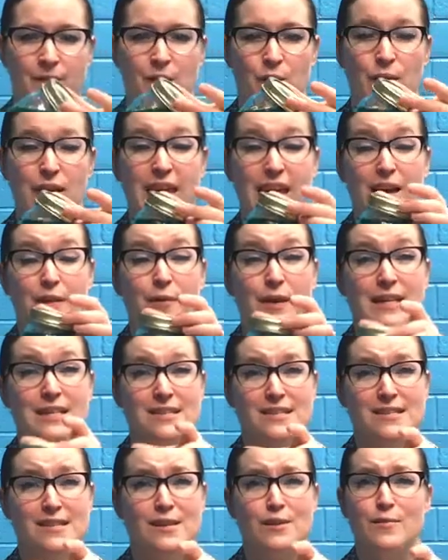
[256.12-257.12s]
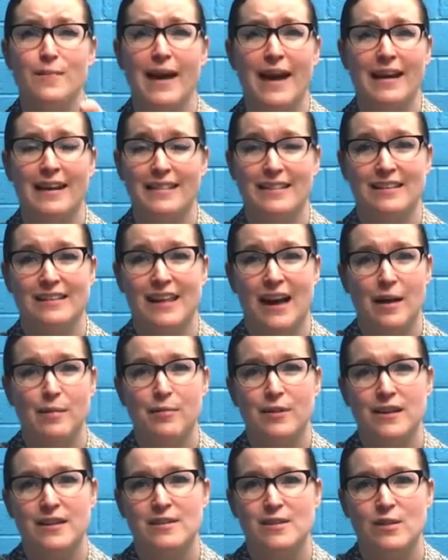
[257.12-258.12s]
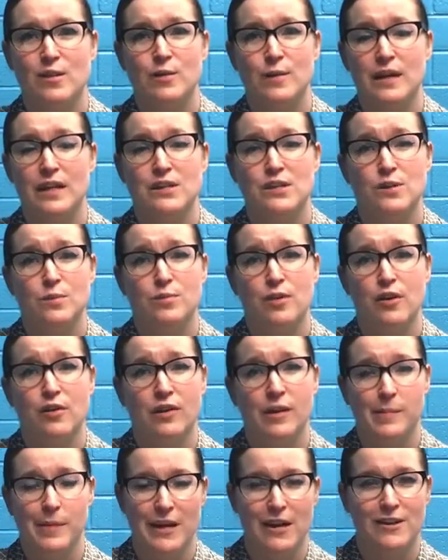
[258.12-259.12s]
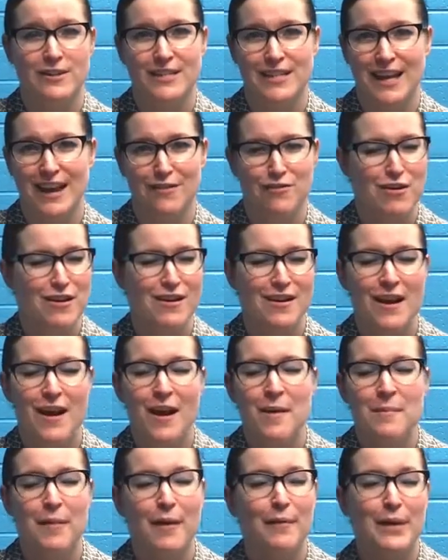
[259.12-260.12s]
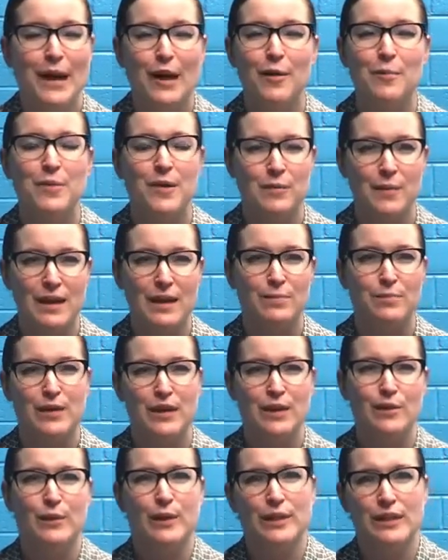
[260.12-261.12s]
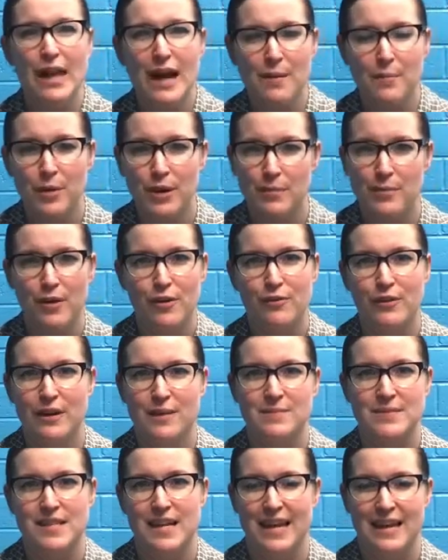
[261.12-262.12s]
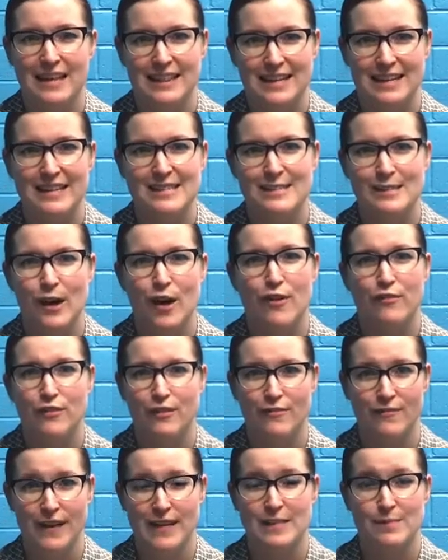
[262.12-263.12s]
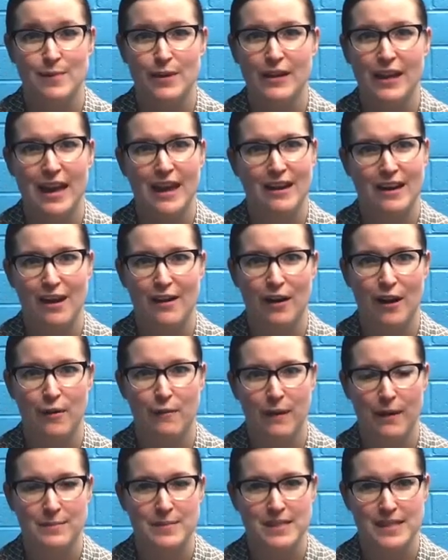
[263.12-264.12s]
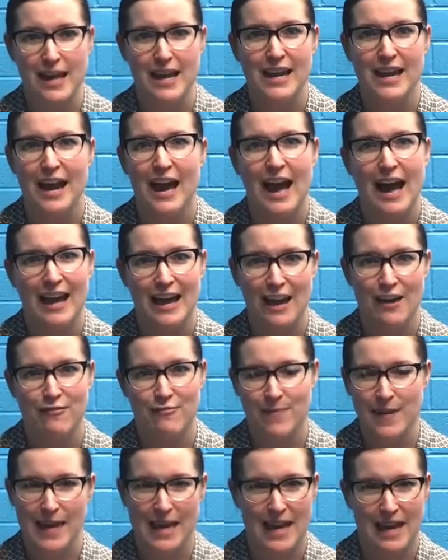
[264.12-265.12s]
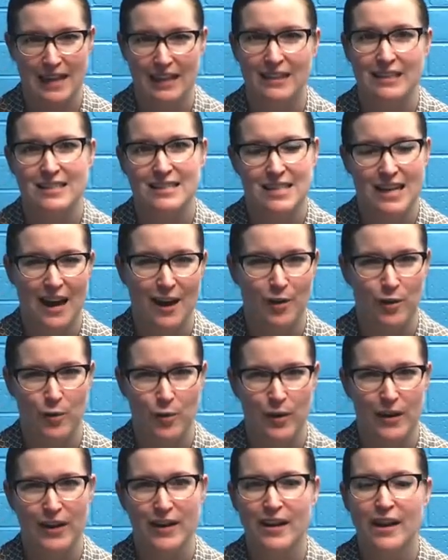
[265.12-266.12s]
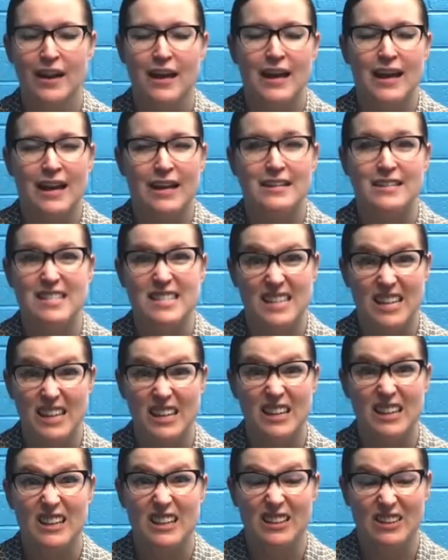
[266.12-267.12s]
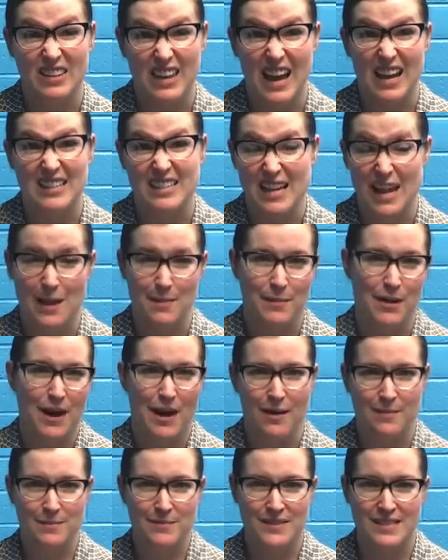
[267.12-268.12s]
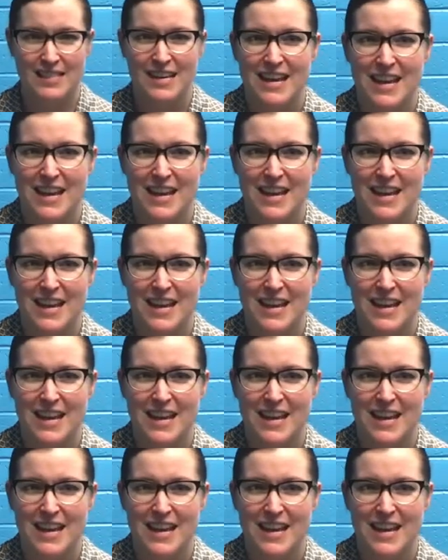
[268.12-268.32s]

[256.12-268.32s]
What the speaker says: We can't wait to see you back at the library so that we can do programming all together, but we hope that we can bring you a lot more programs like this over Facebook and on our website, ifpl.org, until that time comes.